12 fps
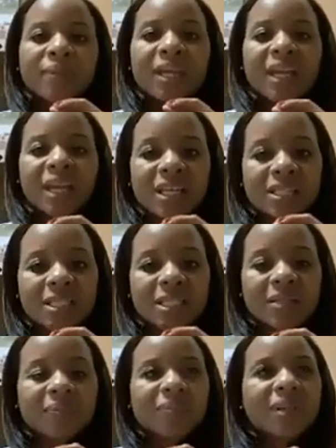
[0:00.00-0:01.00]
is
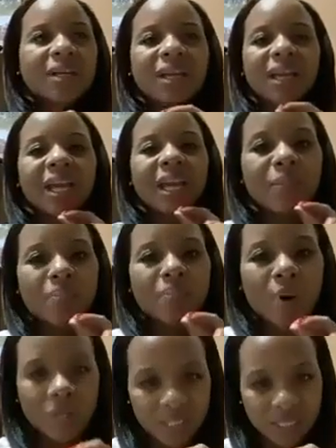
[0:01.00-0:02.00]

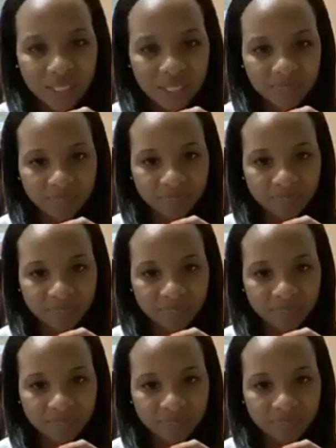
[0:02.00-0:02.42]
impulse.